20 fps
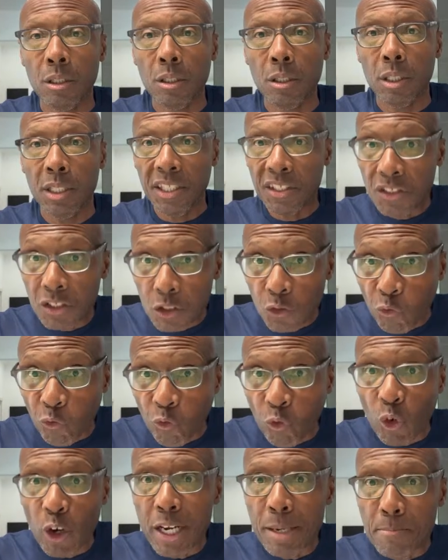This is
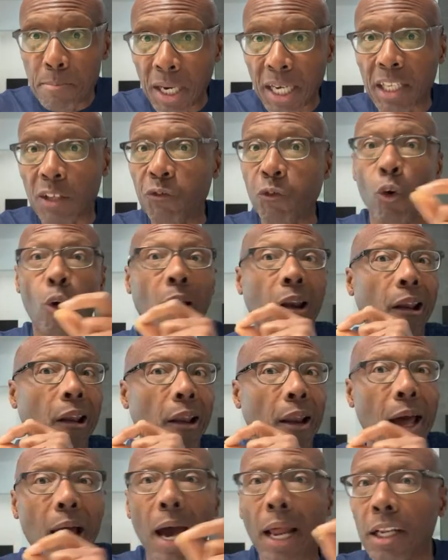free money for a
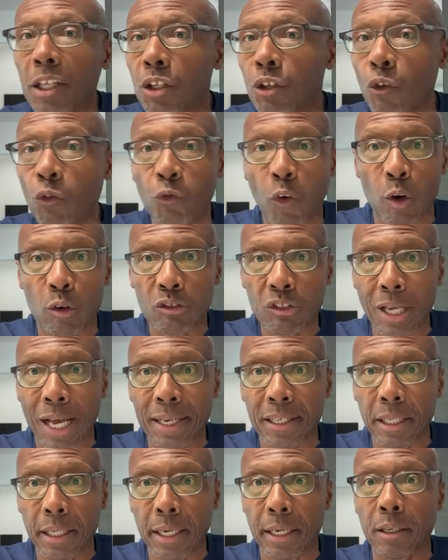lot of you folks out
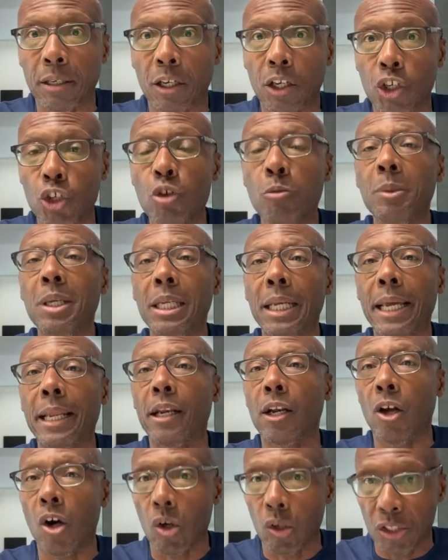there that
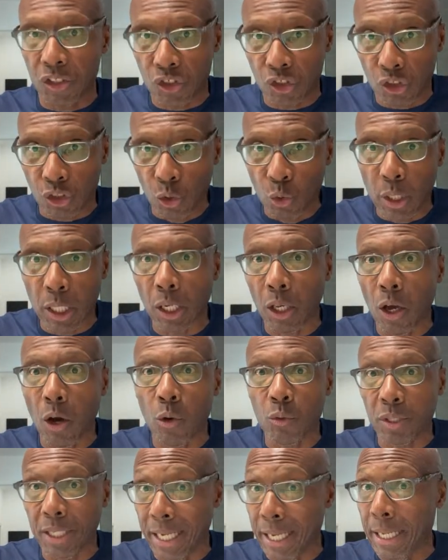accumulated all this student
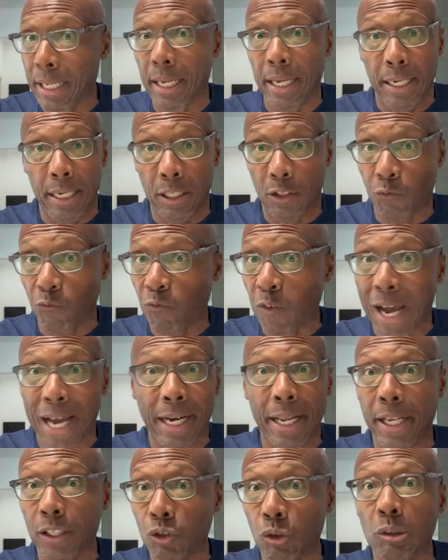loan debt and is
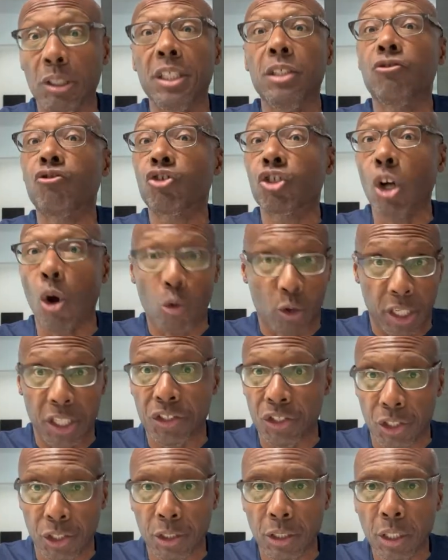financially choking
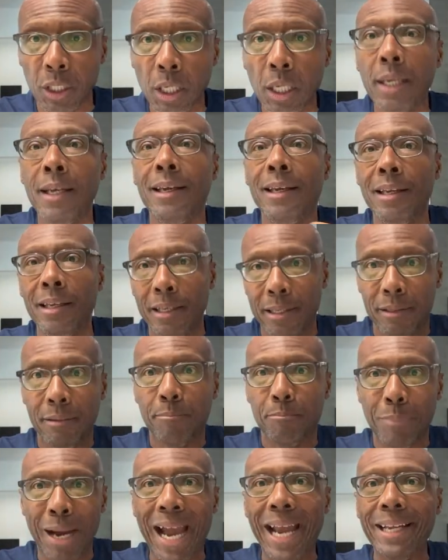you.
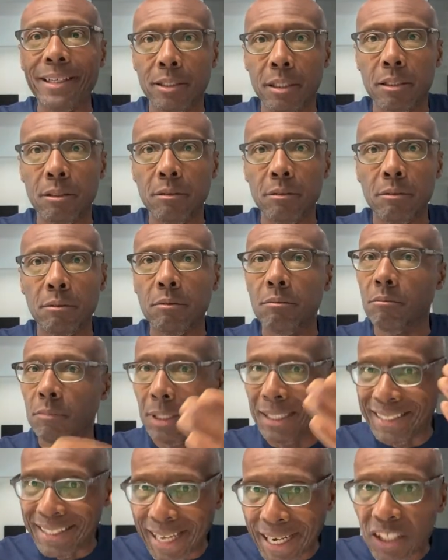Biden,
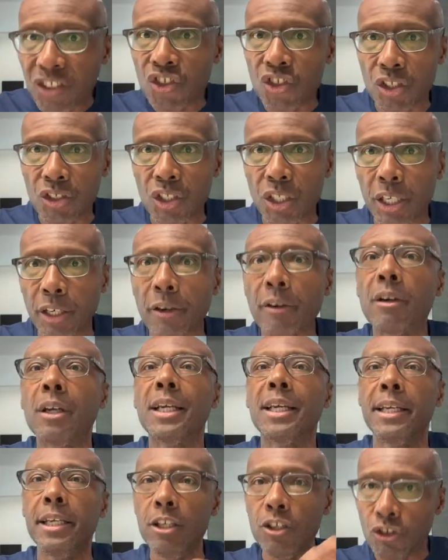election year,
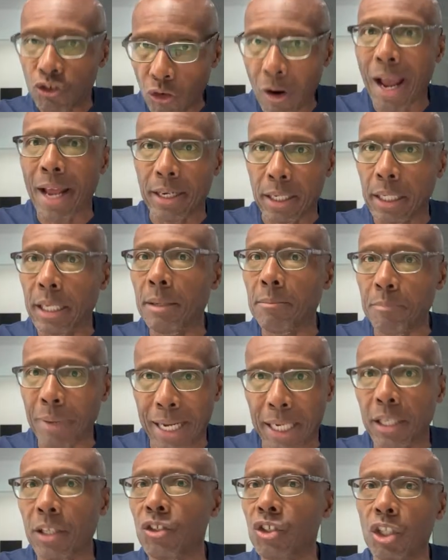he's trying to get
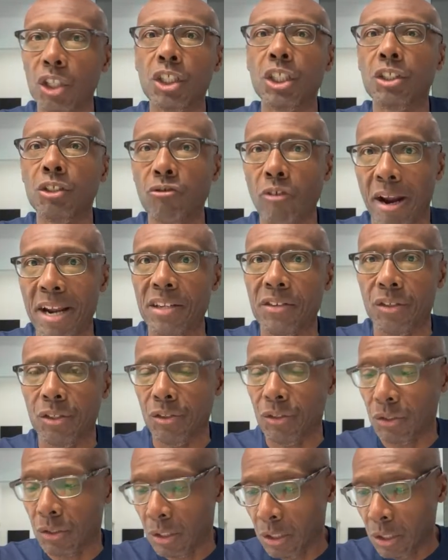back in your good
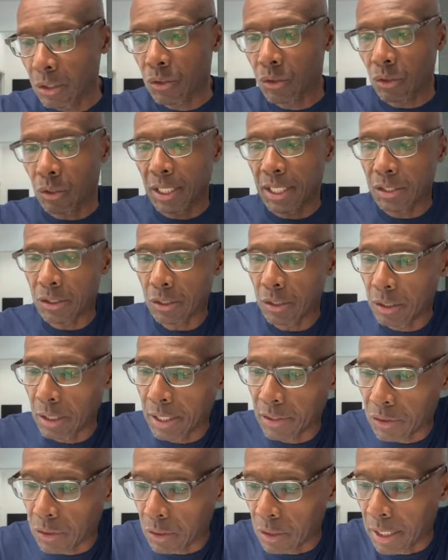graces. So let's
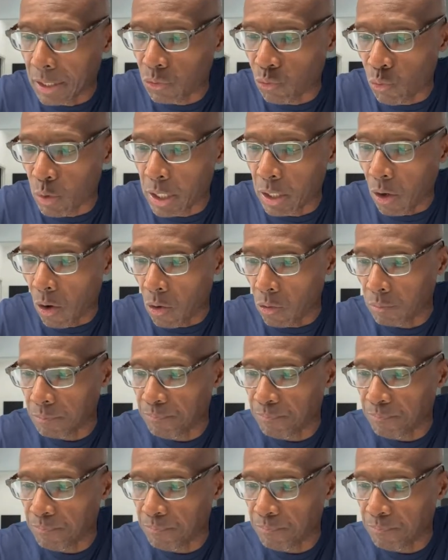let's let's read on.